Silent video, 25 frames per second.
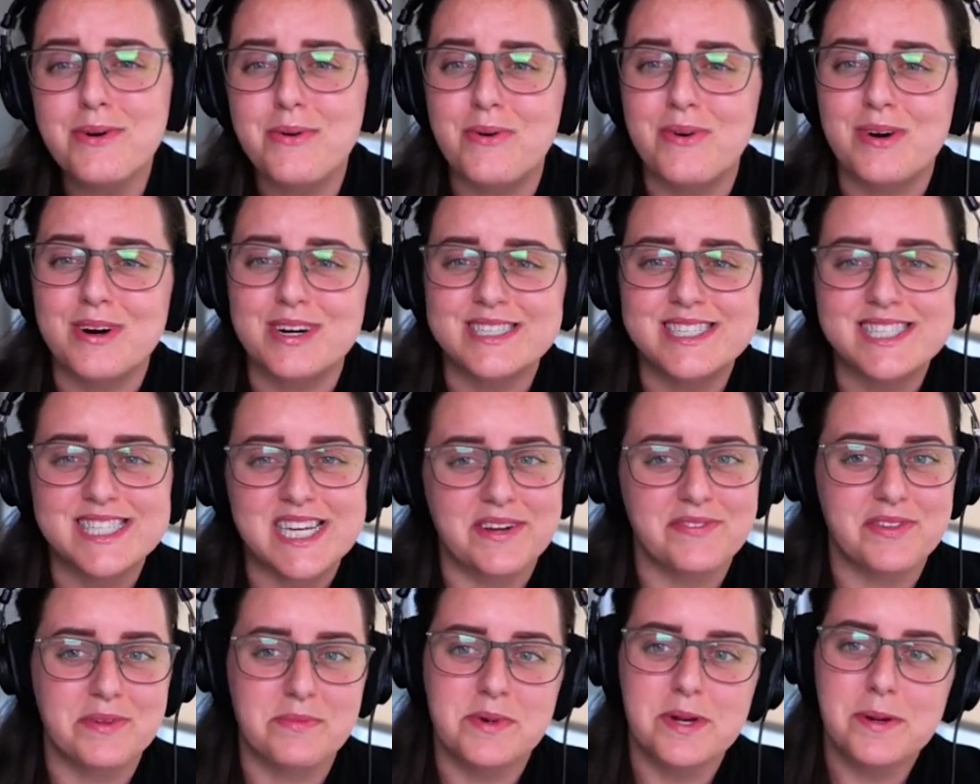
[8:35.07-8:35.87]
or
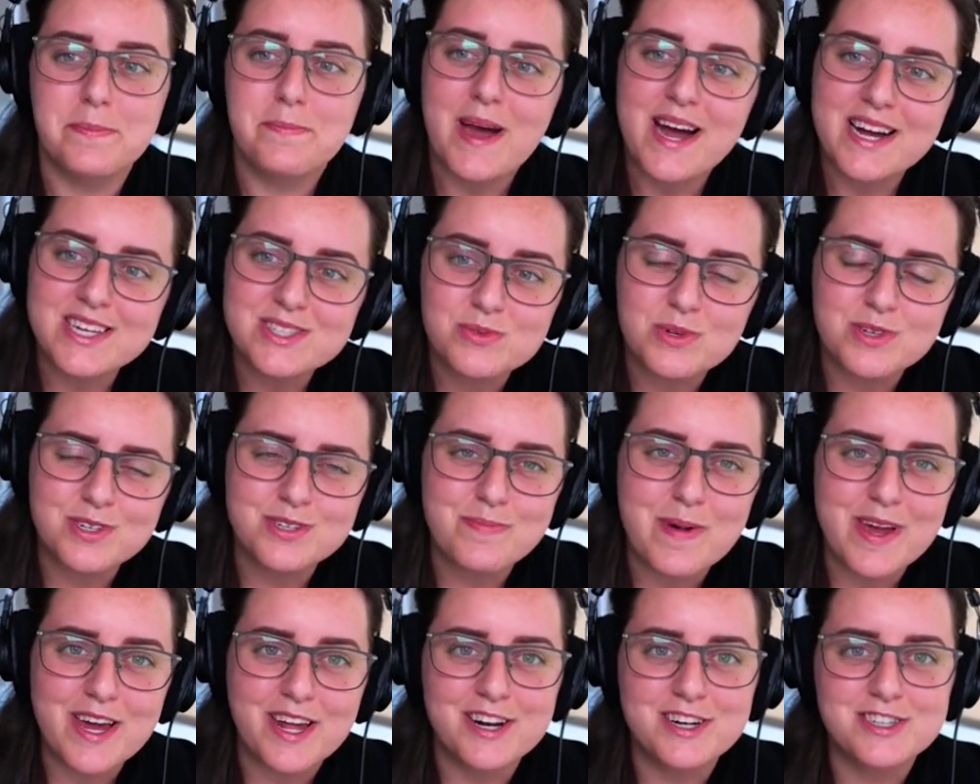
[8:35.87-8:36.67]
save them in a password
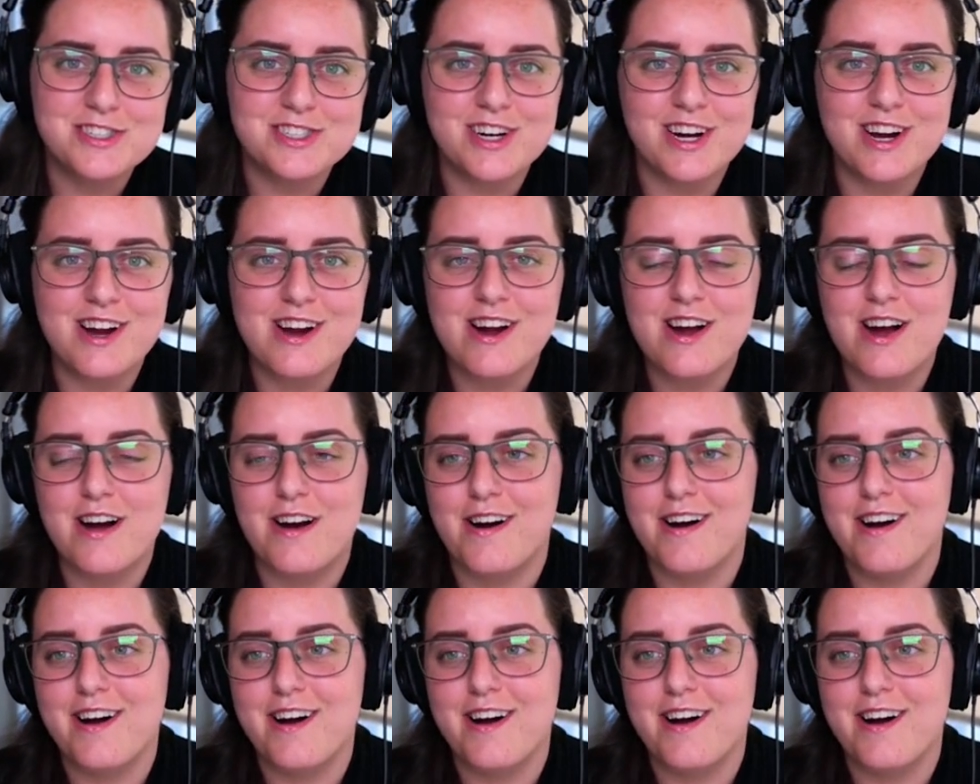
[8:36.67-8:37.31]
manager.